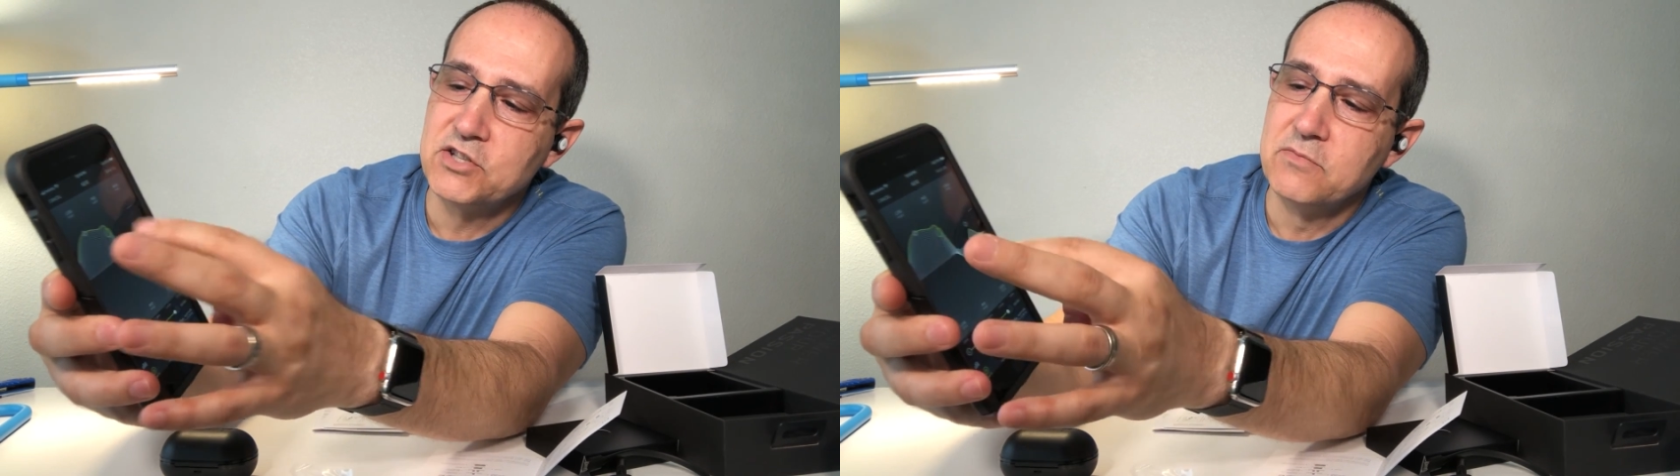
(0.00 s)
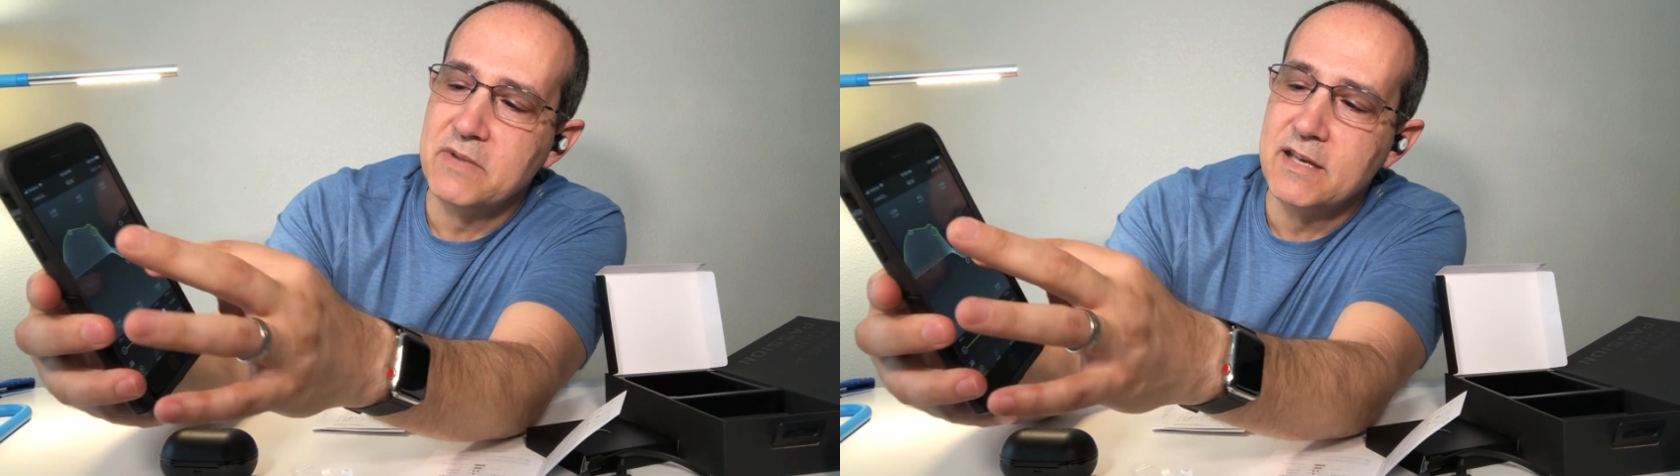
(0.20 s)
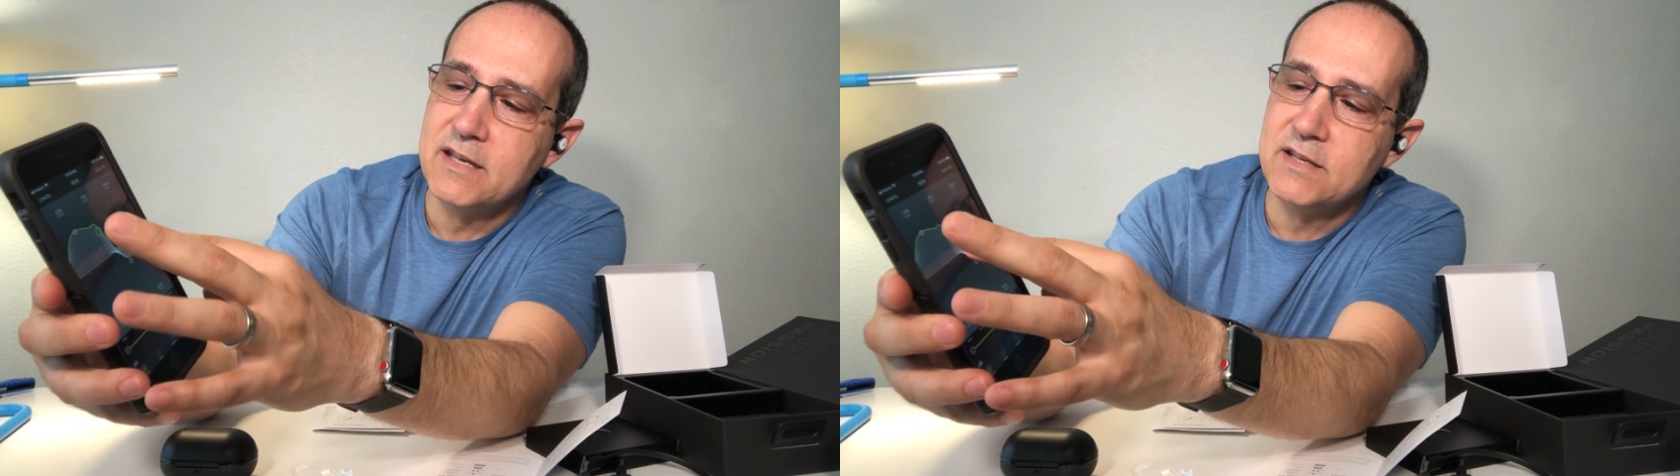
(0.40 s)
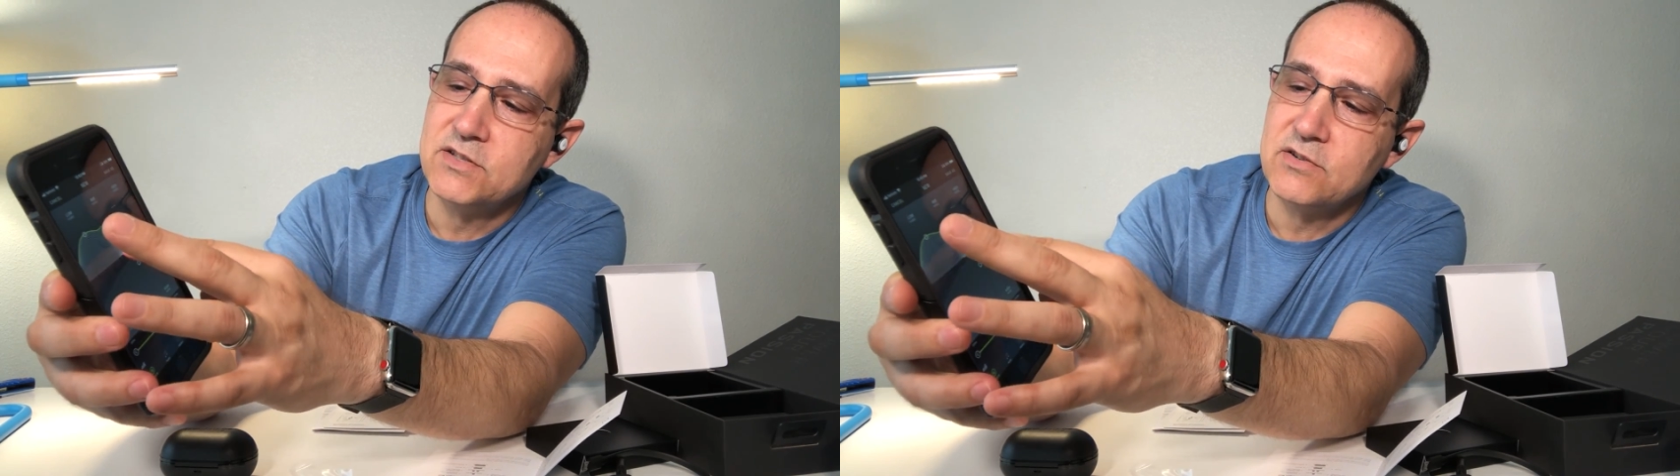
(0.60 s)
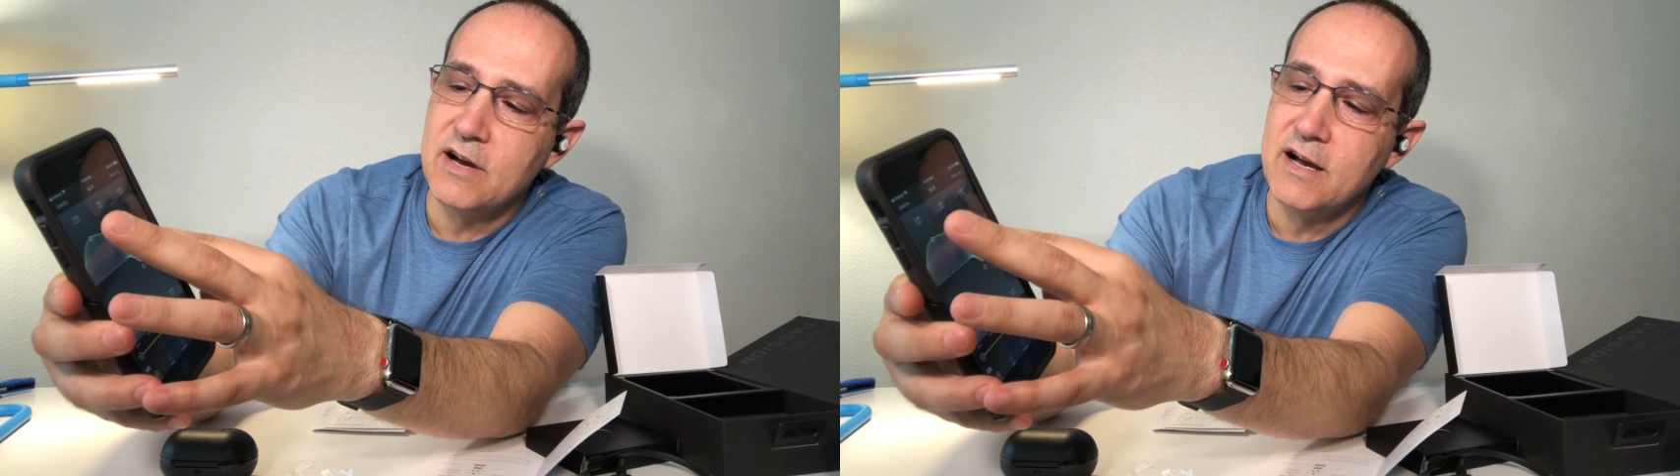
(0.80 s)
your mids,
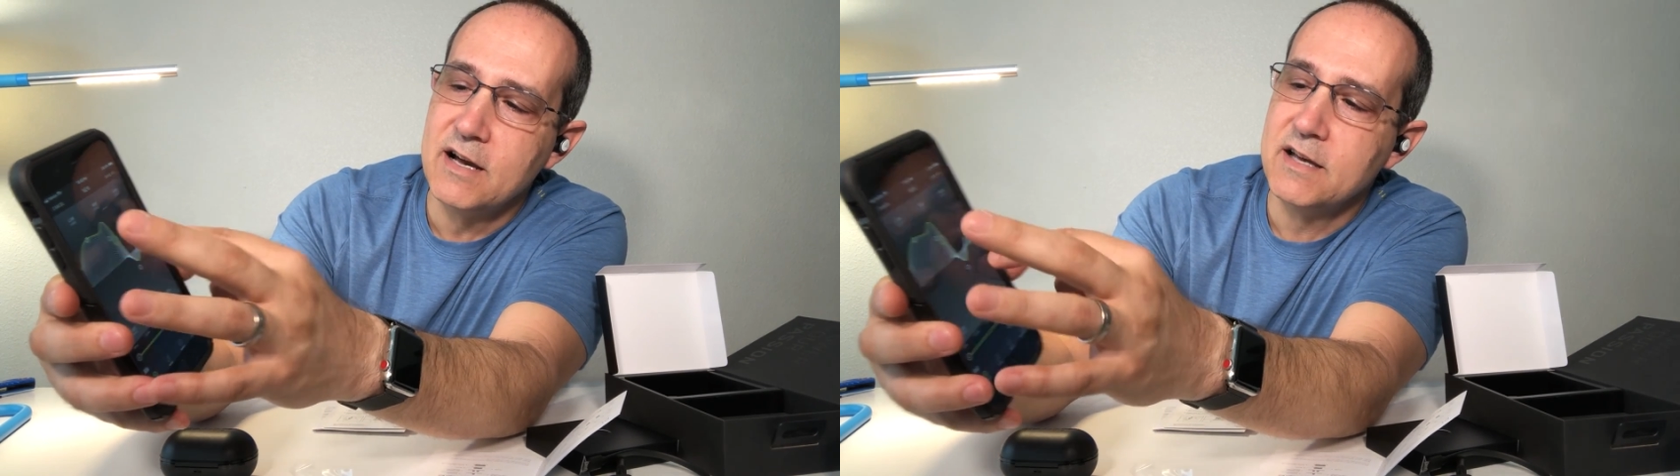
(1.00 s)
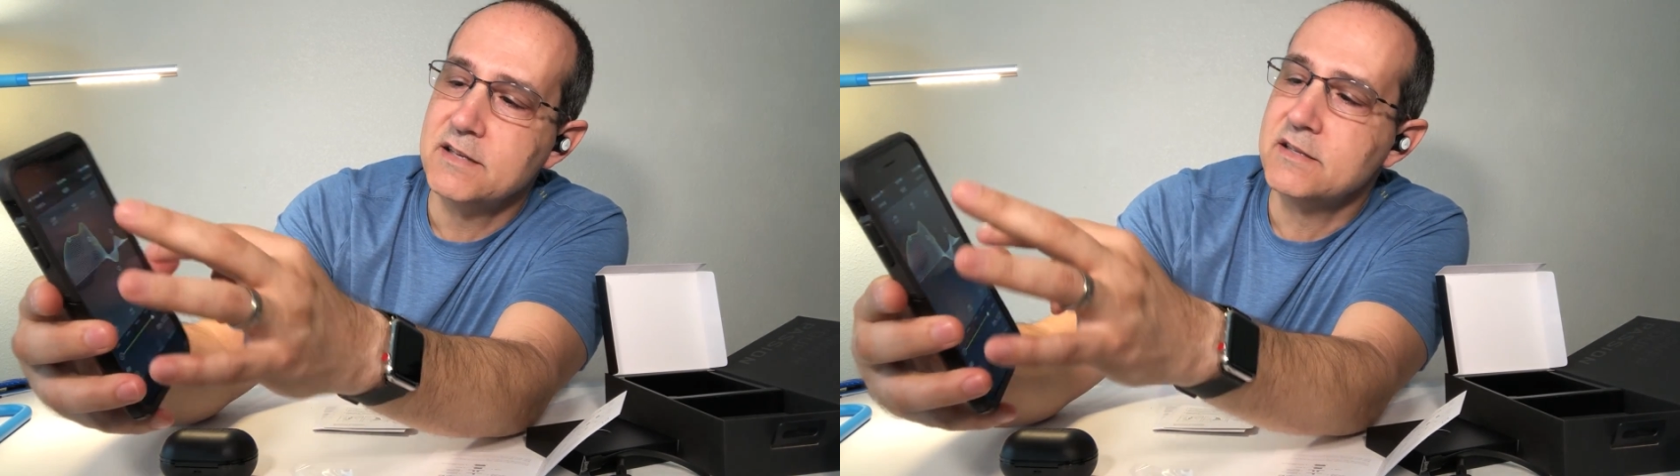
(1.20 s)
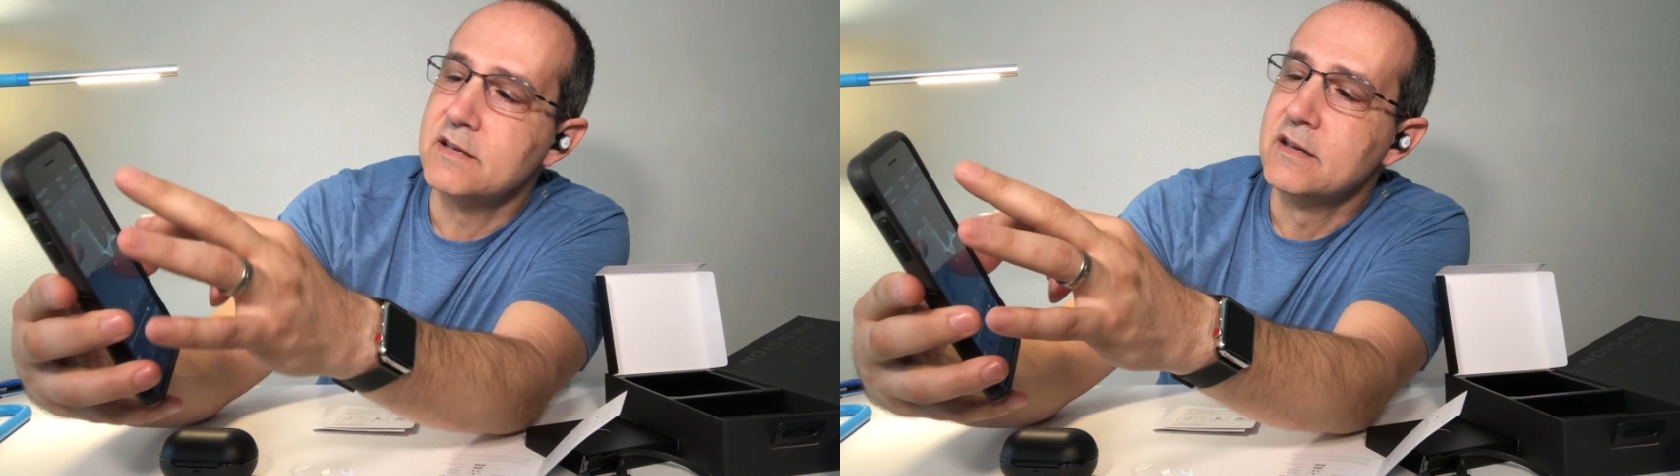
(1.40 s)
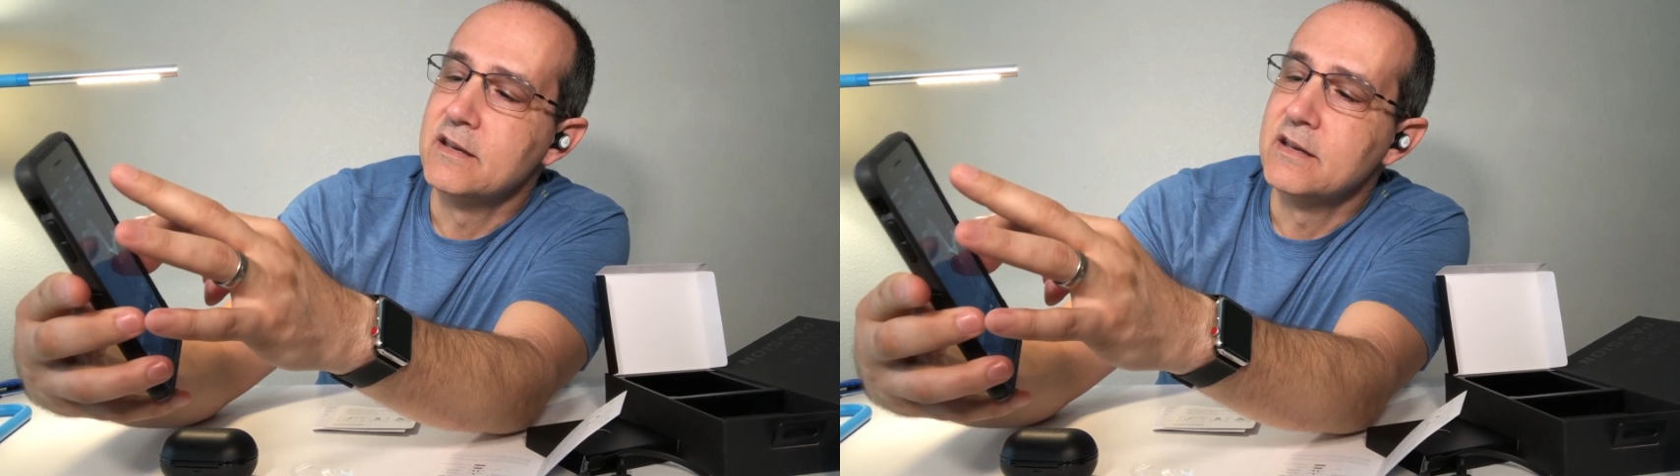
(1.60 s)
your highs?